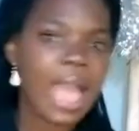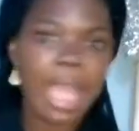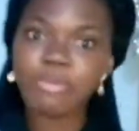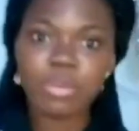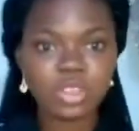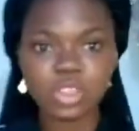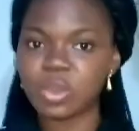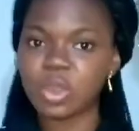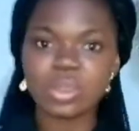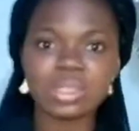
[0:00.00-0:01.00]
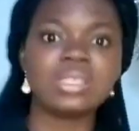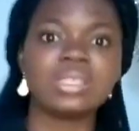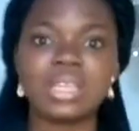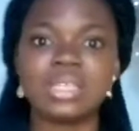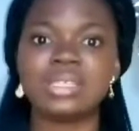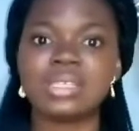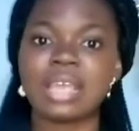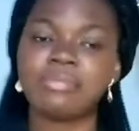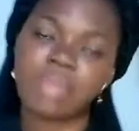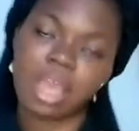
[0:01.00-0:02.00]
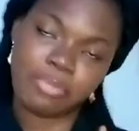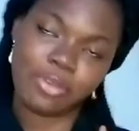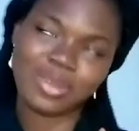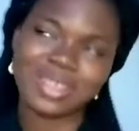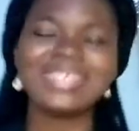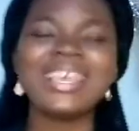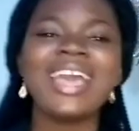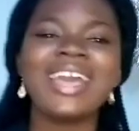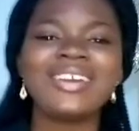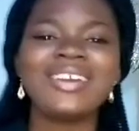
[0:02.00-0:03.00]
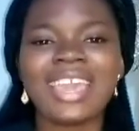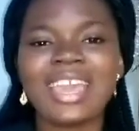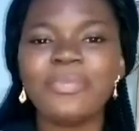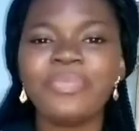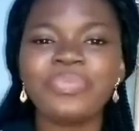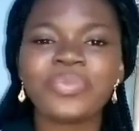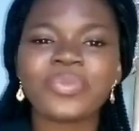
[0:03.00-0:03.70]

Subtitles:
I promise to be consistent this time. I promise. Okay.